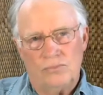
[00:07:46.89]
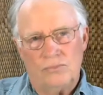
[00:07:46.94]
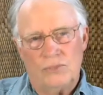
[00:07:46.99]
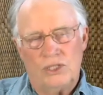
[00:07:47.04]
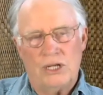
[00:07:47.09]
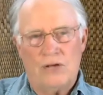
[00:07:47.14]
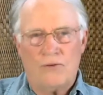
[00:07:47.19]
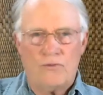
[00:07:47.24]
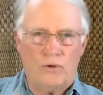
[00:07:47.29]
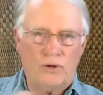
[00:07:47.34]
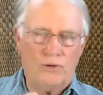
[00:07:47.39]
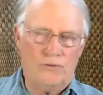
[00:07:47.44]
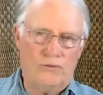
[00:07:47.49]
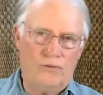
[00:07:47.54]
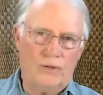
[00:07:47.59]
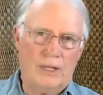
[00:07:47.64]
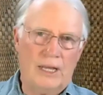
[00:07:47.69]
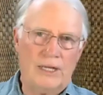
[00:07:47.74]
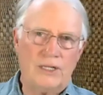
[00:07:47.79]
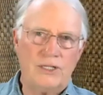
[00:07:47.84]

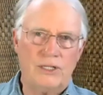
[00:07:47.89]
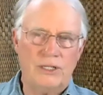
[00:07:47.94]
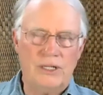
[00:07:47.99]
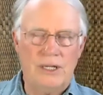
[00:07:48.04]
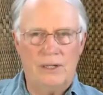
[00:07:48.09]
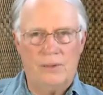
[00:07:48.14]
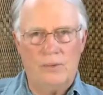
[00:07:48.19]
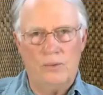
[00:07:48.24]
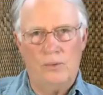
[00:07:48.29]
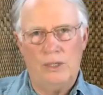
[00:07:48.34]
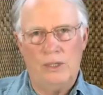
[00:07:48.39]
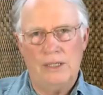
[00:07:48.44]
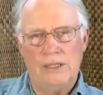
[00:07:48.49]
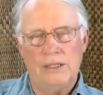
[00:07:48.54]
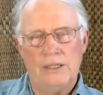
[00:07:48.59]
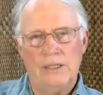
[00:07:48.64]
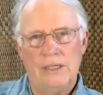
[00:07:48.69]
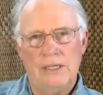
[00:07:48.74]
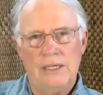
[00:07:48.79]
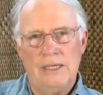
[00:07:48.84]
self-reflection that
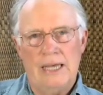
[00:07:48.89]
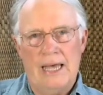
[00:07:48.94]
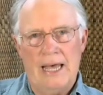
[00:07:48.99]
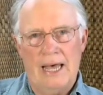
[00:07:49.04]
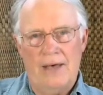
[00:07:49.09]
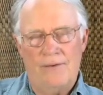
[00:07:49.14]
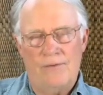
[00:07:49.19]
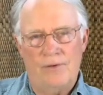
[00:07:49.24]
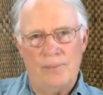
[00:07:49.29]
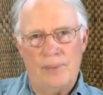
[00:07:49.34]
we have